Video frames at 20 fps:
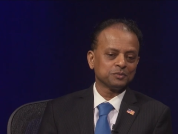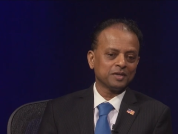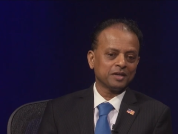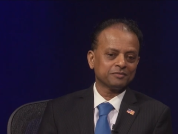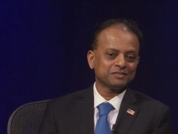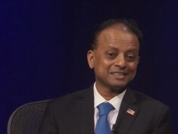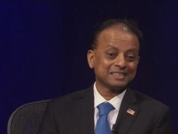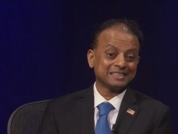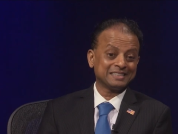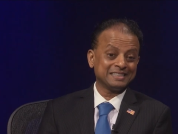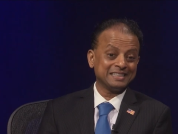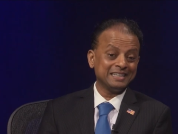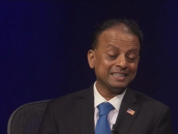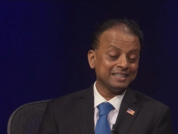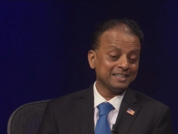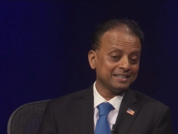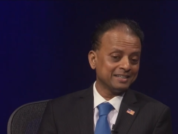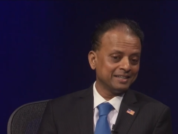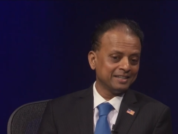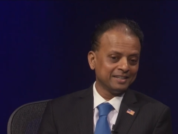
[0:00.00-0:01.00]
We have
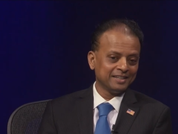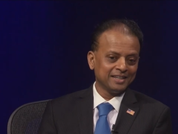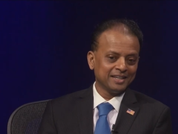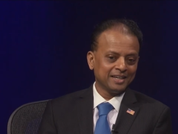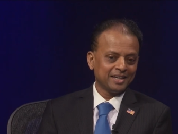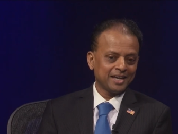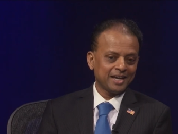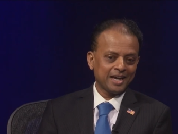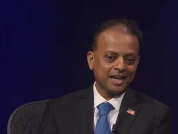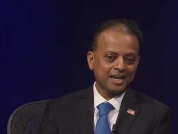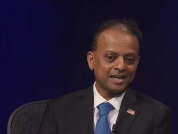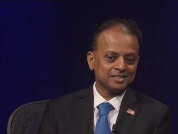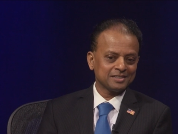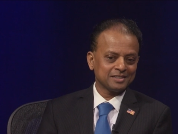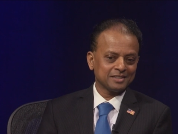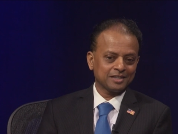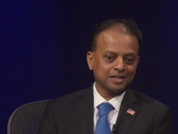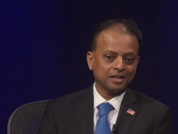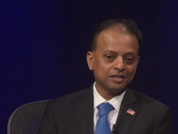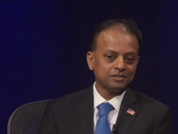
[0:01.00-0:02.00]
succeeded as
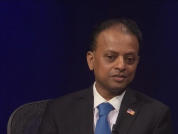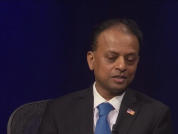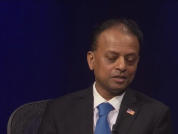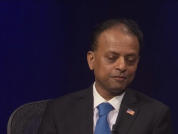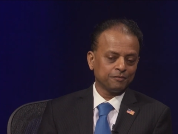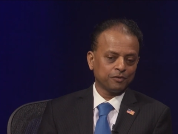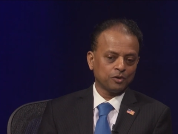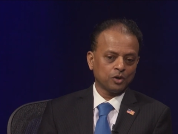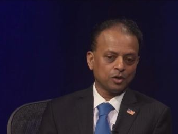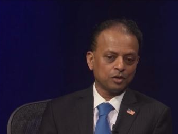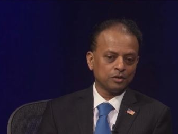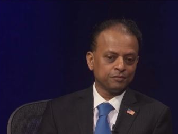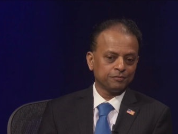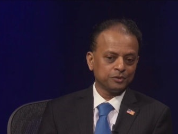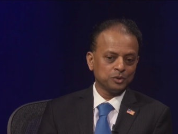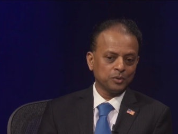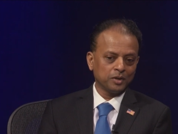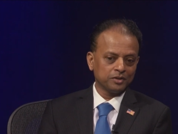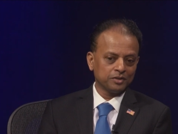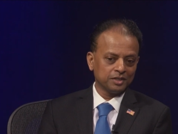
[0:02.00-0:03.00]
a country for a
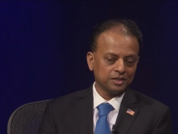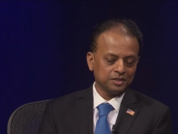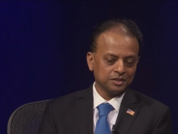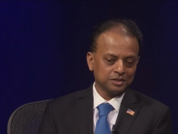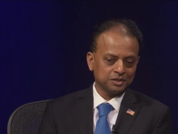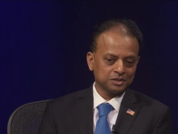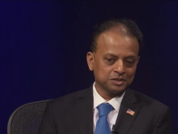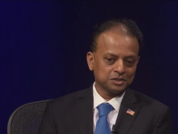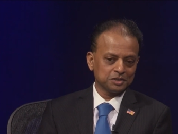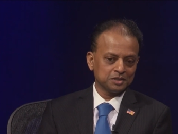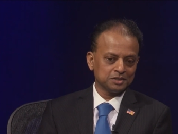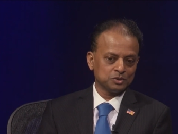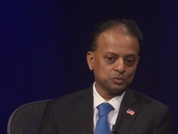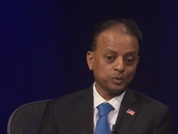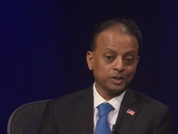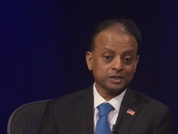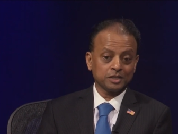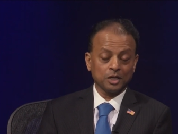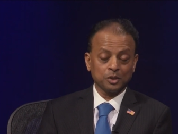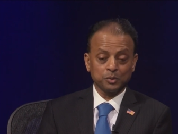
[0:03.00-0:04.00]
few hundred years. It's
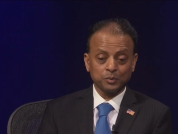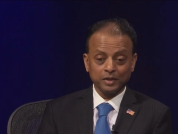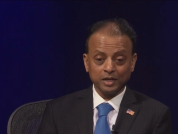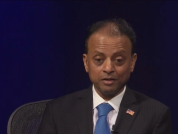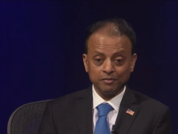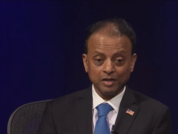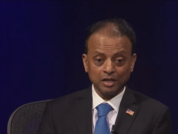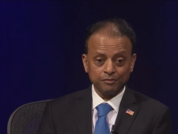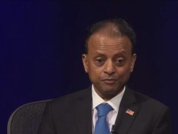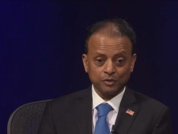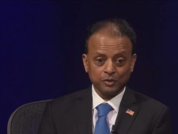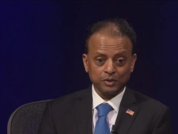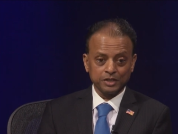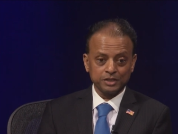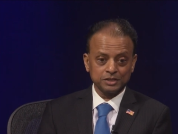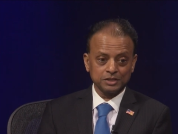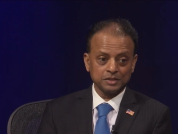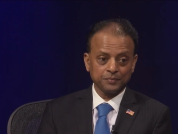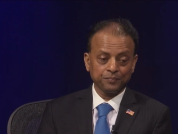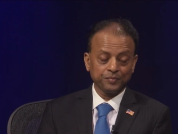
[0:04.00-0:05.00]
worked out really well for
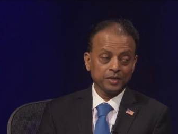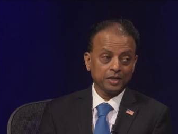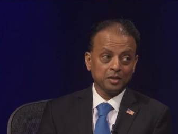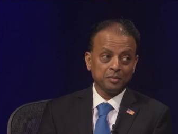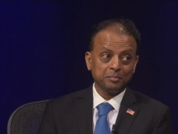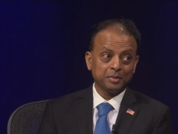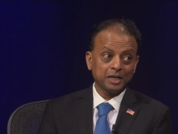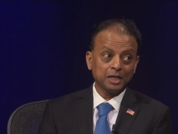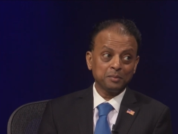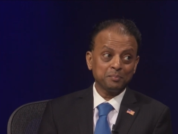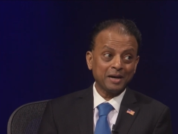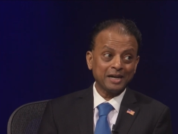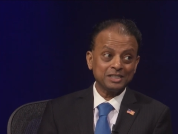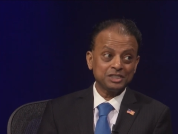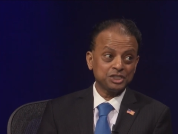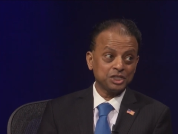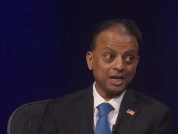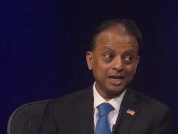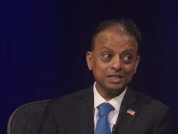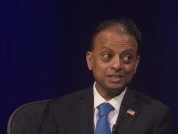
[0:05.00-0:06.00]
us, but it might
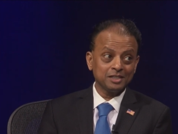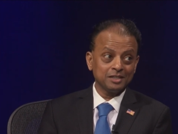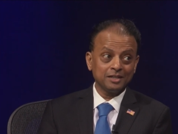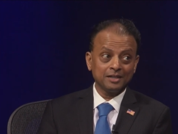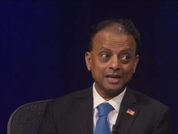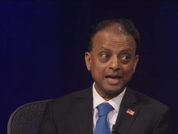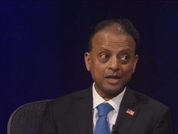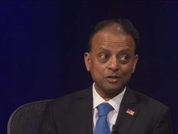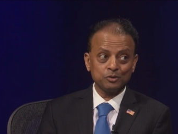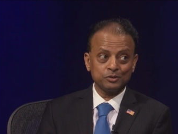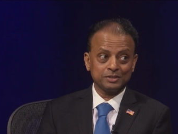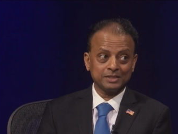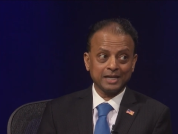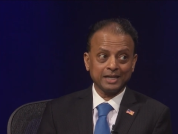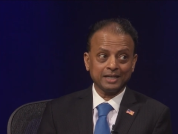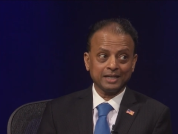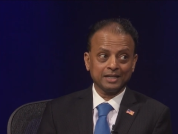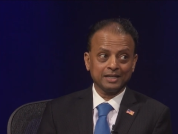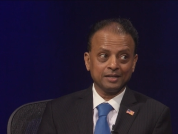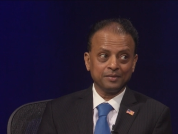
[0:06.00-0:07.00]
change in a
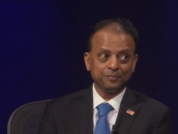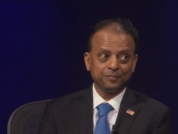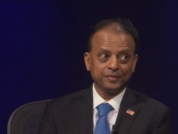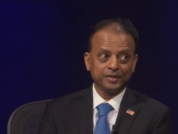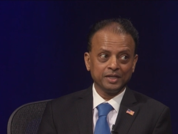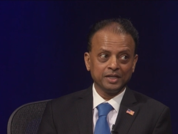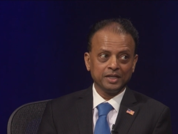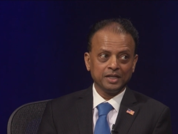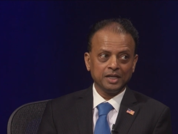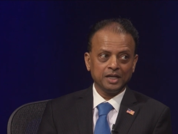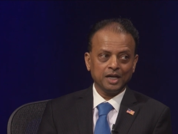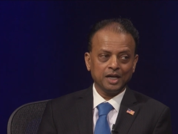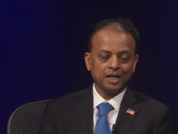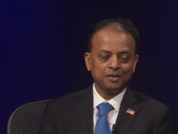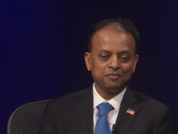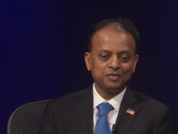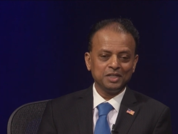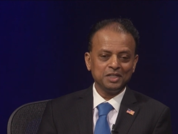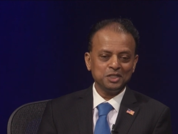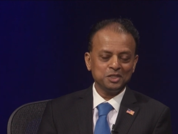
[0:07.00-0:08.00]
nanosecond,
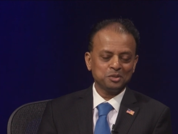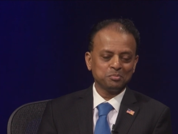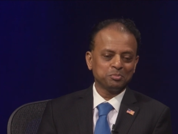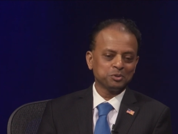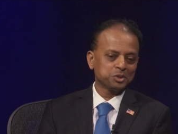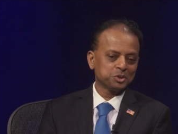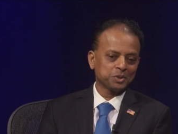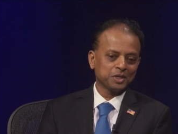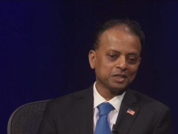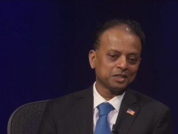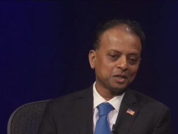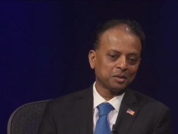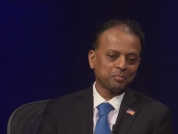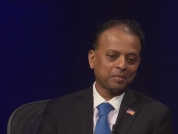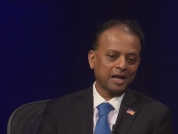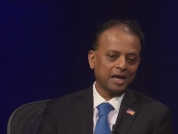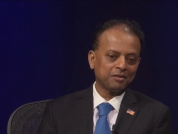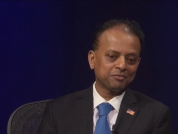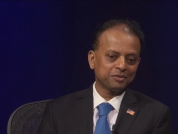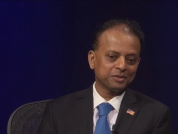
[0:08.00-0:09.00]
and we need to put together a
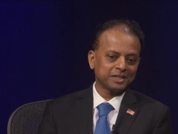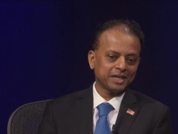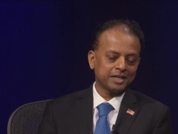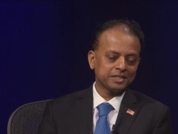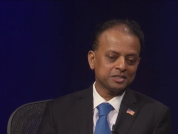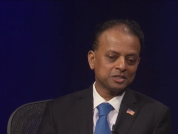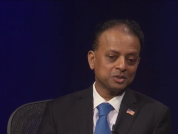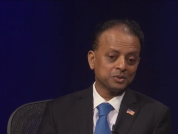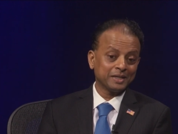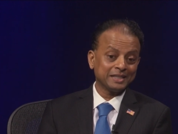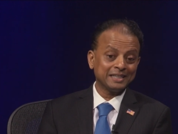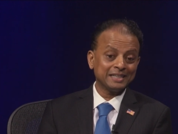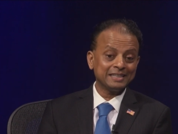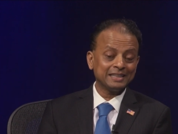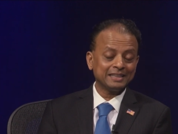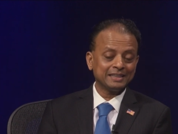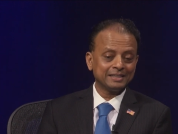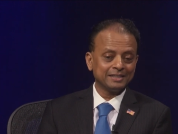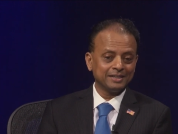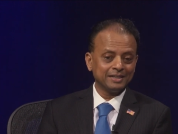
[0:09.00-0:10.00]
plan for that. You know, and
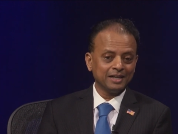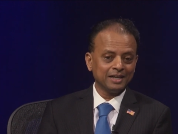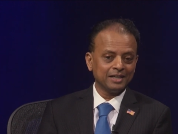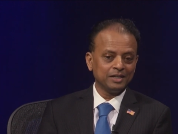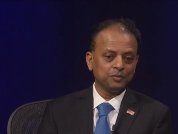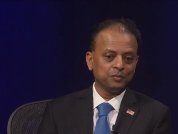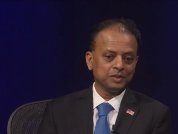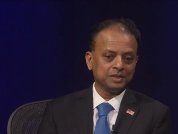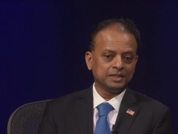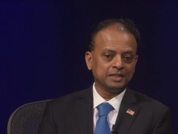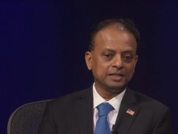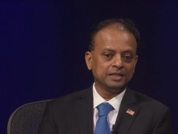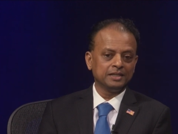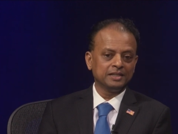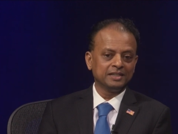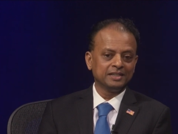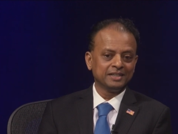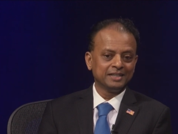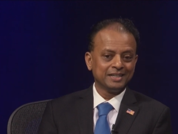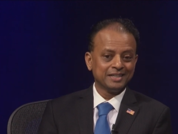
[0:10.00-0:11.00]
then thirdly, with
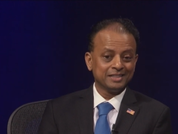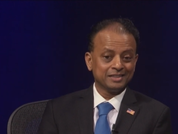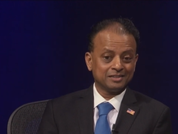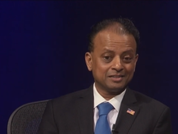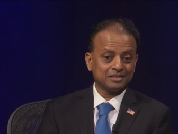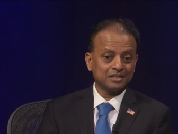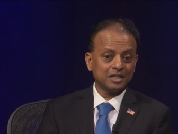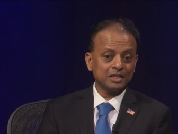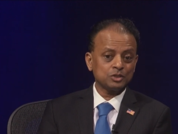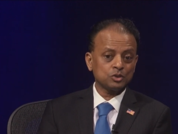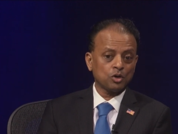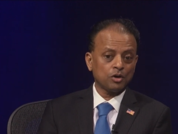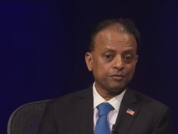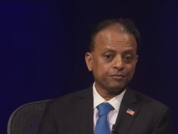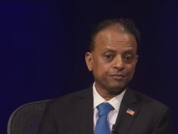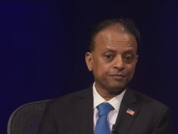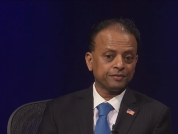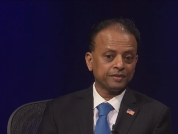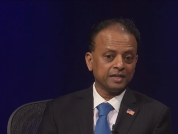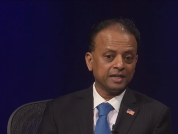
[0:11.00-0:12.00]
the threat
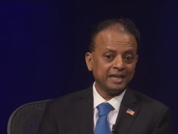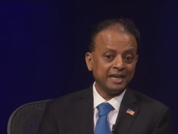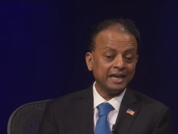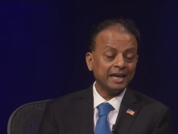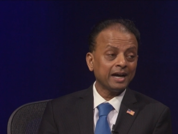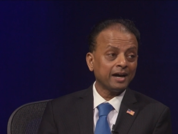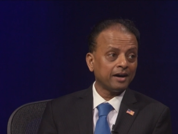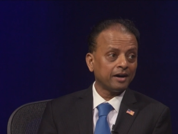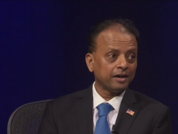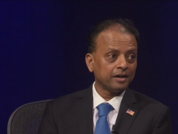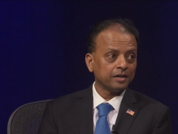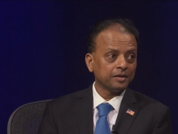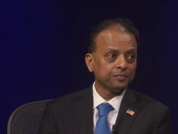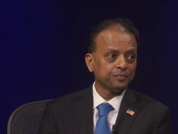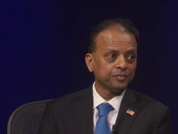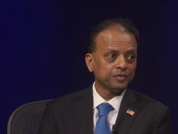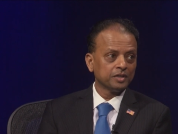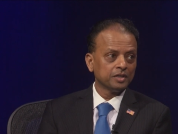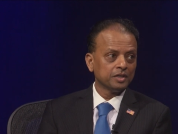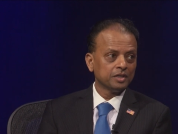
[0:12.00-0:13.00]
of AI,
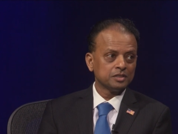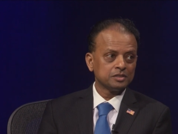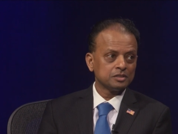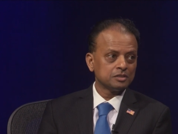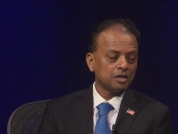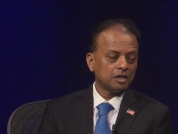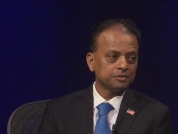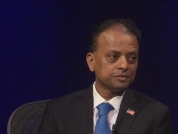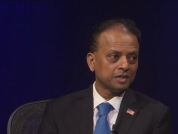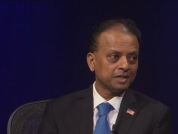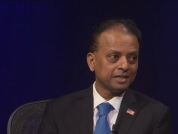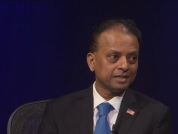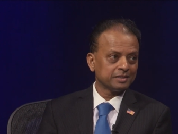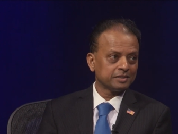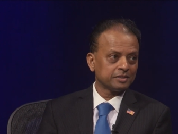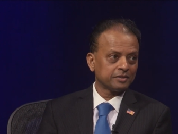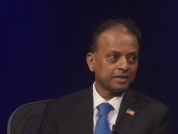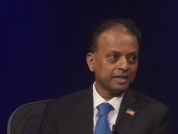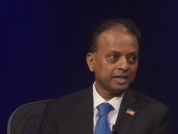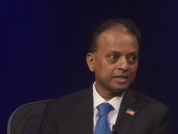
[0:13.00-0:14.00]
it's not really a
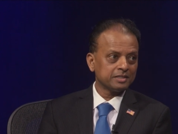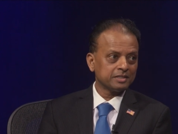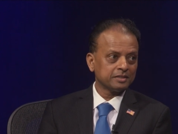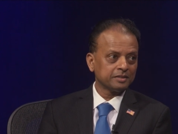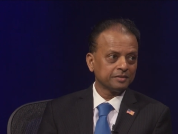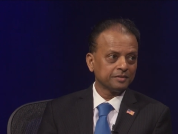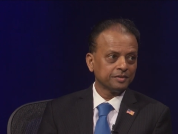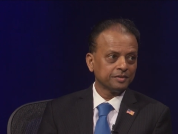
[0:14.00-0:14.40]
threat.